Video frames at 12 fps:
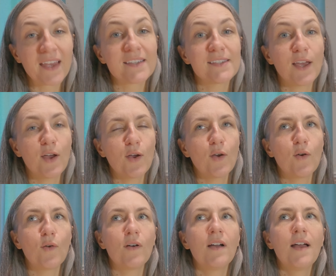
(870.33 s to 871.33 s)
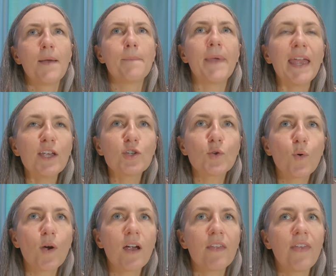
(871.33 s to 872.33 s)
So make
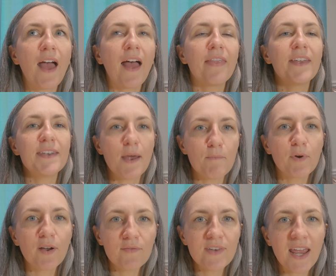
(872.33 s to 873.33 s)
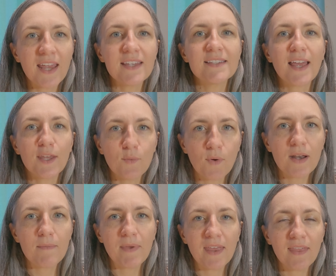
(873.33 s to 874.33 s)
sure that the number of days that you want
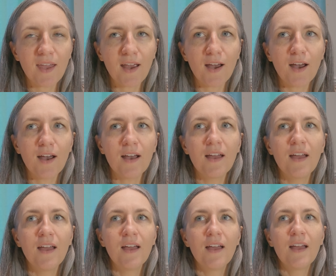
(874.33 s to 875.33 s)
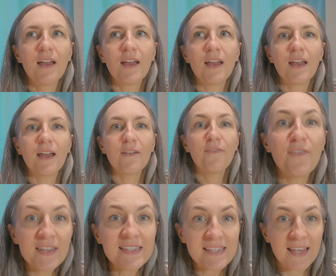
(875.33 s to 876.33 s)
to be there
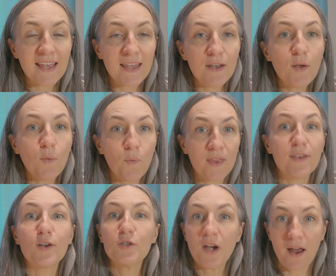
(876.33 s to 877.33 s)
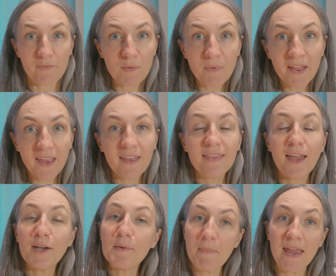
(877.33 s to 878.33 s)
fits in with your travel plan
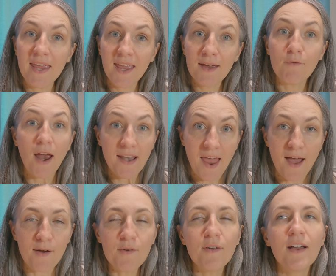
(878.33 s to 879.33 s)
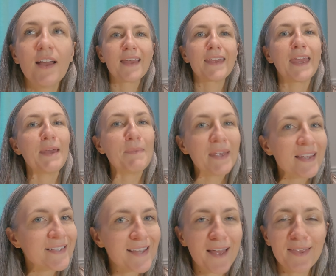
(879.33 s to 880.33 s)
that you're making right now. Camping
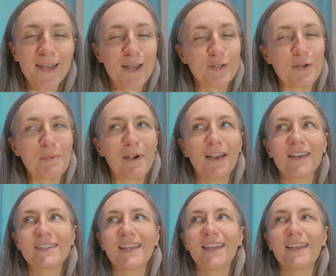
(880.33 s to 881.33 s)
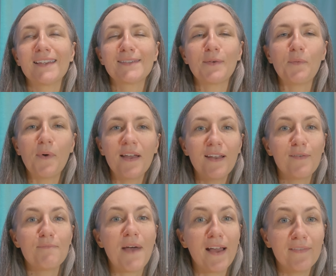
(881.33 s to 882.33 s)
inside the national parks is one
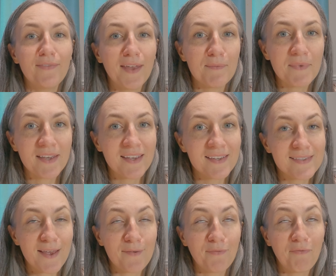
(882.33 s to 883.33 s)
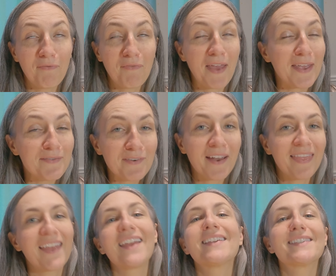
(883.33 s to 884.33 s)
of my family's
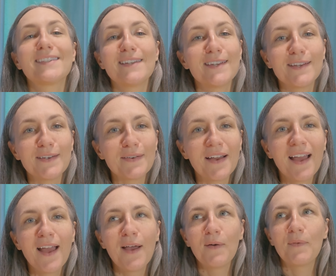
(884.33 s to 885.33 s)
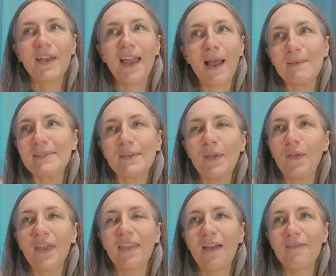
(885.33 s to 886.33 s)
favorite things to do. We
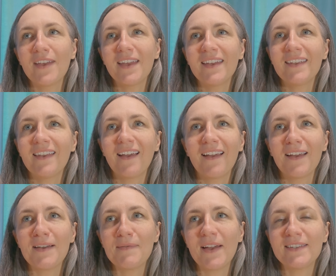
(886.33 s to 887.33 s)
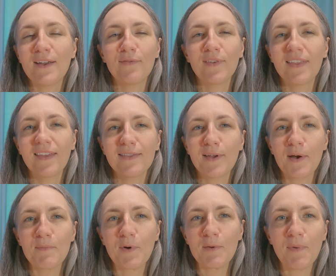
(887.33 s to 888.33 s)
absolutely love it. I definitely think there
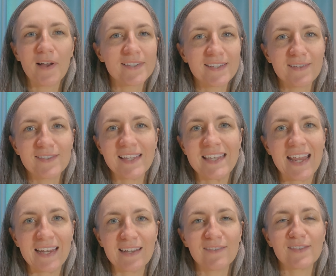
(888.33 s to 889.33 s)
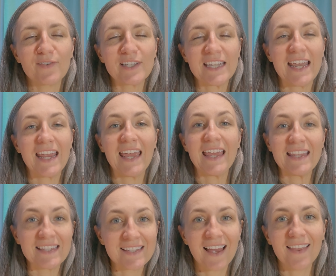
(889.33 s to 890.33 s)
are more positives than negatives for staying
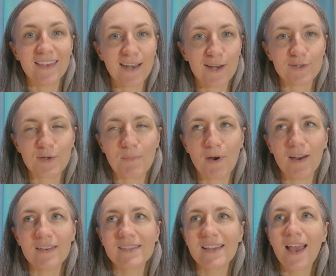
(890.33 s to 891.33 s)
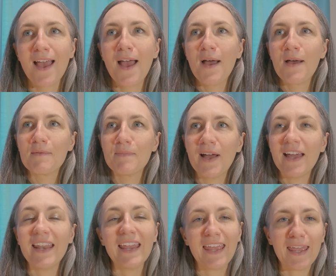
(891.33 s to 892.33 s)
inside the national parks,
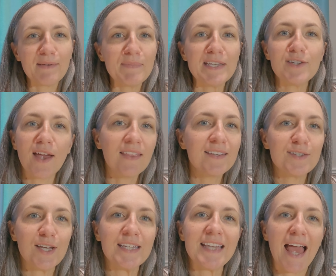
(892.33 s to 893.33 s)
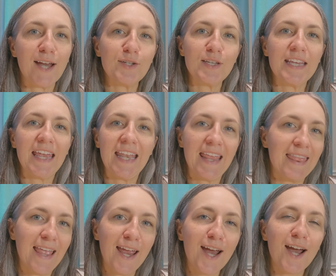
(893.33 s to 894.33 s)
but it can be challenging to actually get in
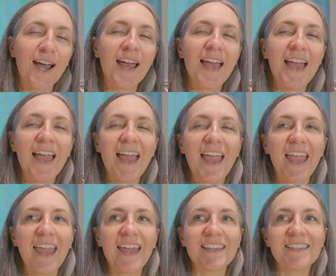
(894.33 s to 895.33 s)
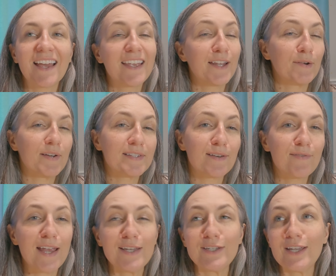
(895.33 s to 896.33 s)
there and get a
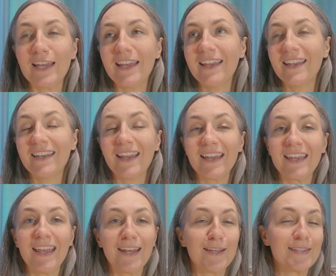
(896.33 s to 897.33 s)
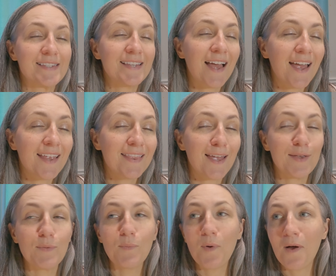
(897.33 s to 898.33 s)
reservation, get a good site that
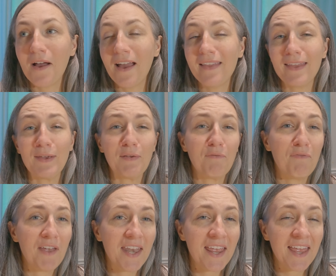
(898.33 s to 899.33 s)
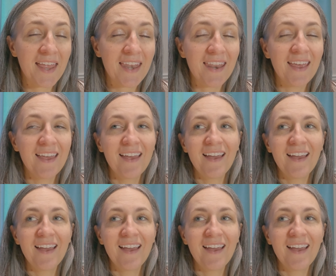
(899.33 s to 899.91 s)
you want, that you can fit in.